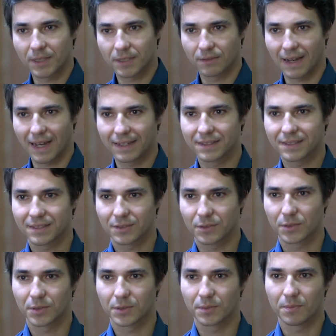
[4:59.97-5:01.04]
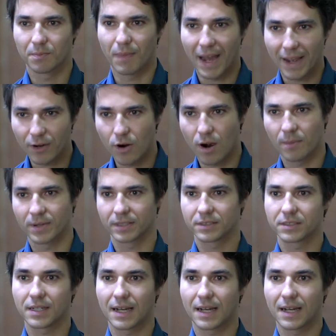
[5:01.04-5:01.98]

advice to my comrades